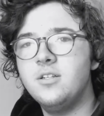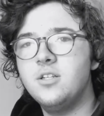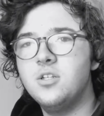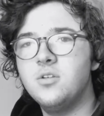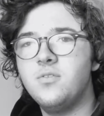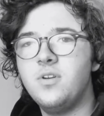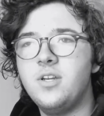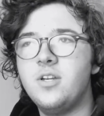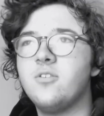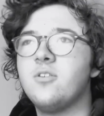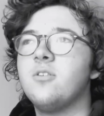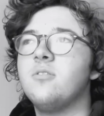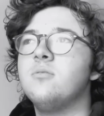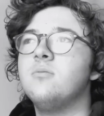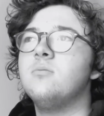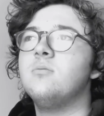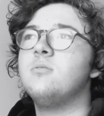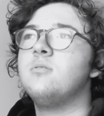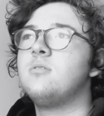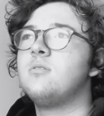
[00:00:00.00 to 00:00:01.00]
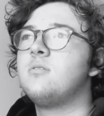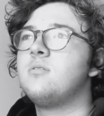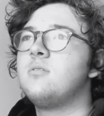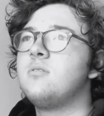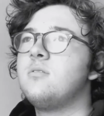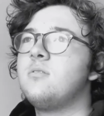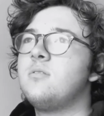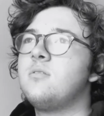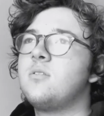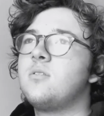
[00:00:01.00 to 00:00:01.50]
of Heroes
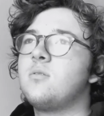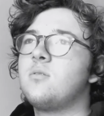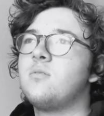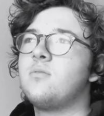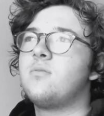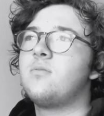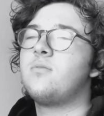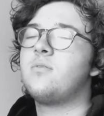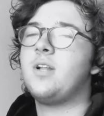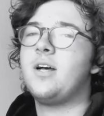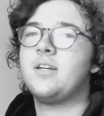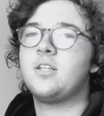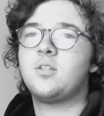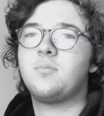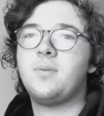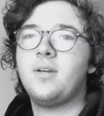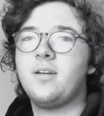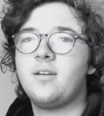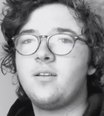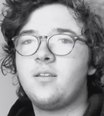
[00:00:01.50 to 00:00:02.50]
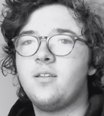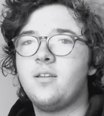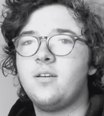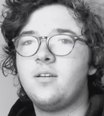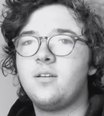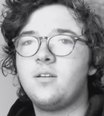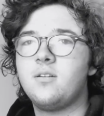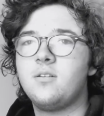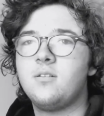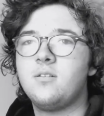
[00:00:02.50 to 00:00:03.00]
sort of flashback
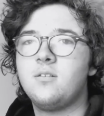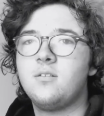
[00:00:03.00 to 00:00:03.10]
thing.